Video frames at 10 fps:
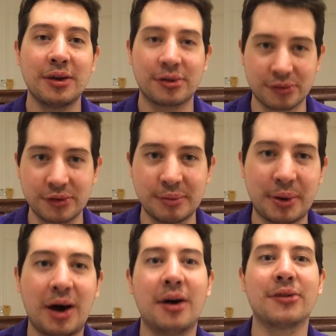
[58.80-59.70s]
through the
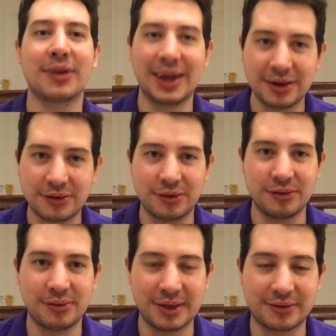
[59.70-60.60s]
bars
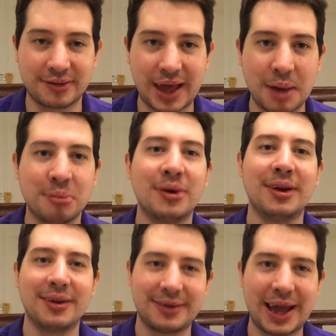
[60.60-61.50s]
into the stem,
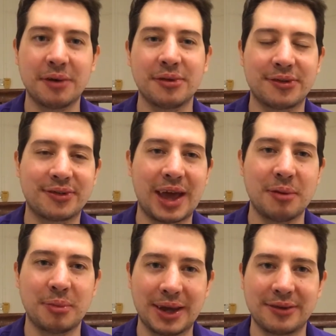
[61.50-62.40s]
down the
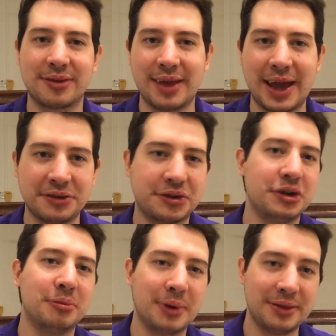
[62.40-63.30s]
stem into the head
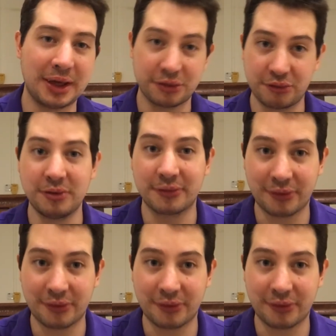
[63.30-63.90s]
tube, and then through the